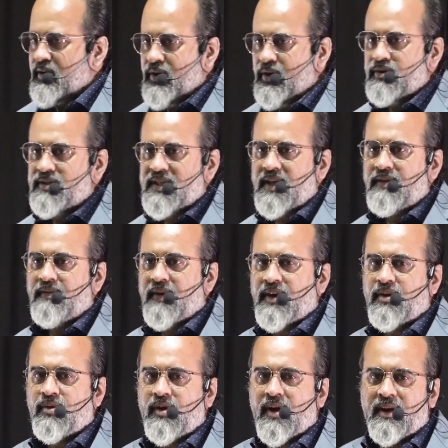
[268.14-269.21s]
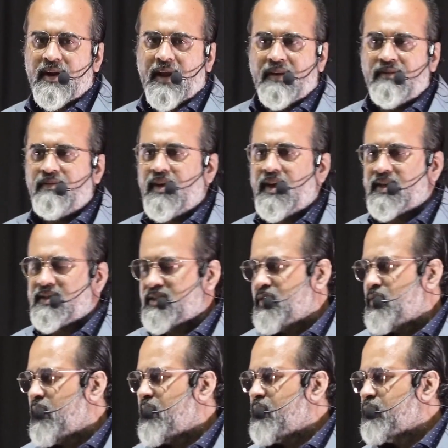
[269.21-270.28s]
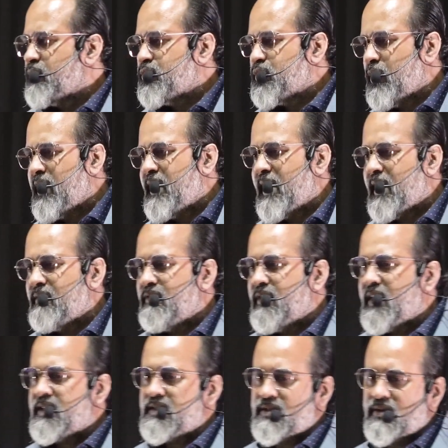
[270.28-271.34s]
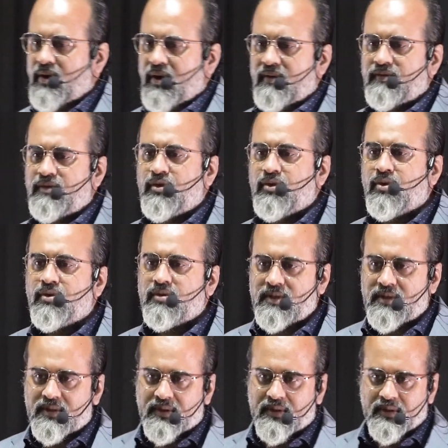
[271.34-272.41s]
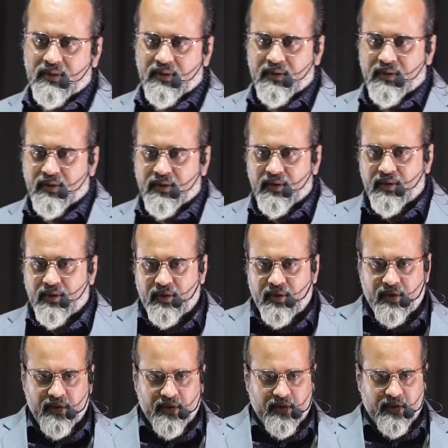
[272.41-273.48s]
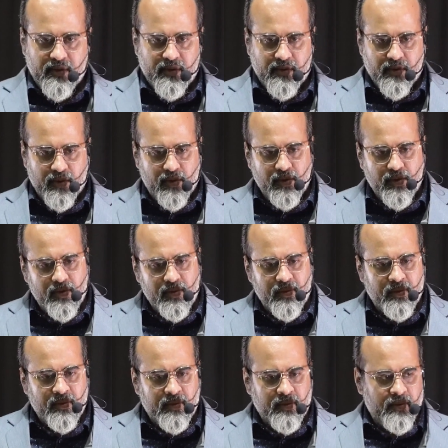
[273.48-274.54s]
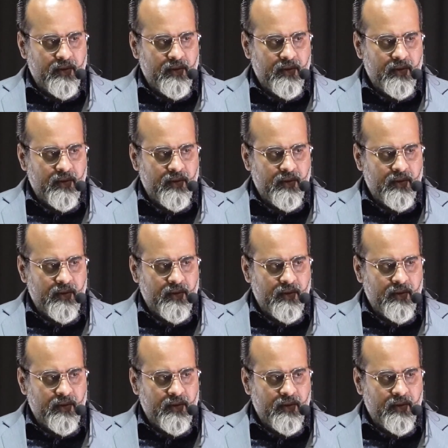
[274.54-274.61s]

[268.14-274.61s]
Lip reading: Do you see, when you are envious, you are usually envious of those who